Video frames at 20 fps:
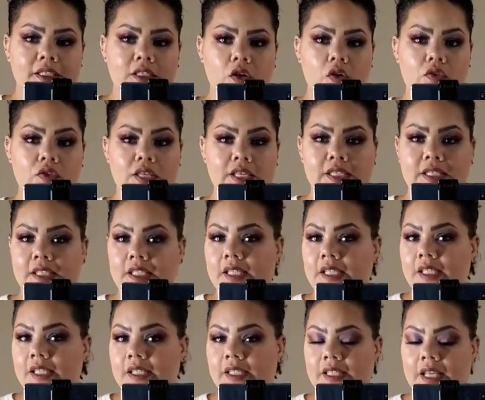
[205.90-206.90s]
So this
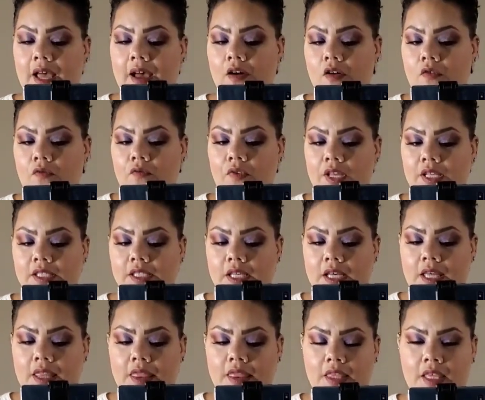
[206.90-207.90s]
is outfit,
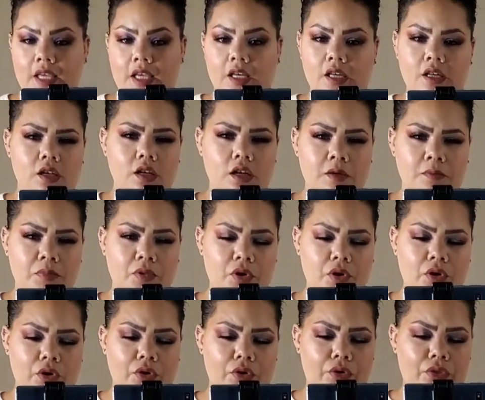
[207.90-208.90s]
I think,
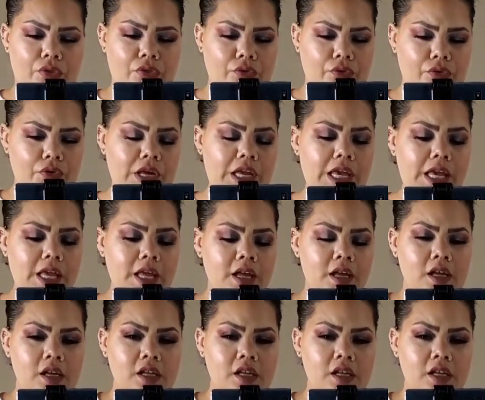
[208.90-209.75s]
number three.